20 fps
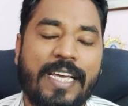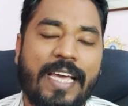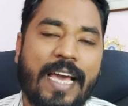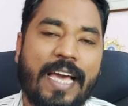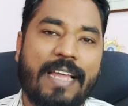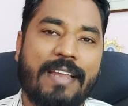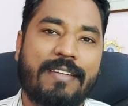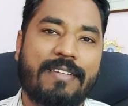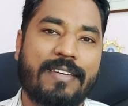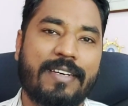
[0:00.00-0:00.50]

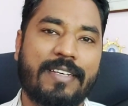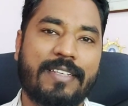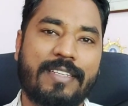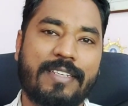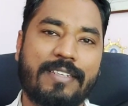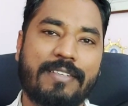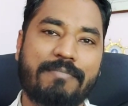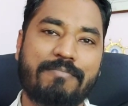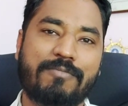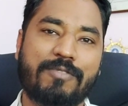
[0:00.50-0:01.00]
And
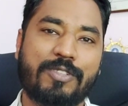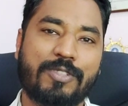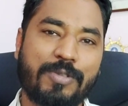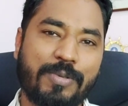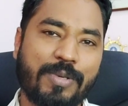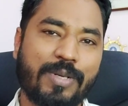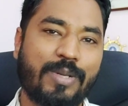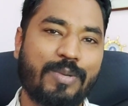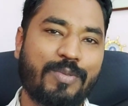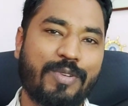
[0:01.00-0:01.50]
the
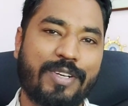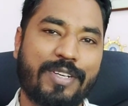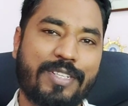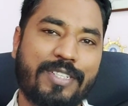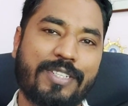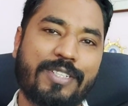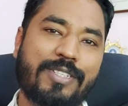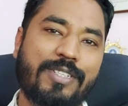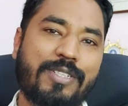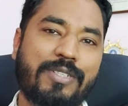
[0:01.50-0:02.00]
Google will
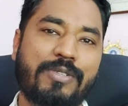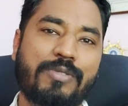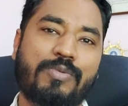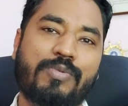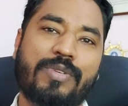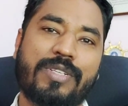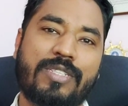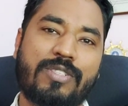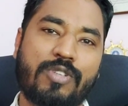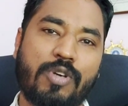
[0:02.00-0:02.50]
return you with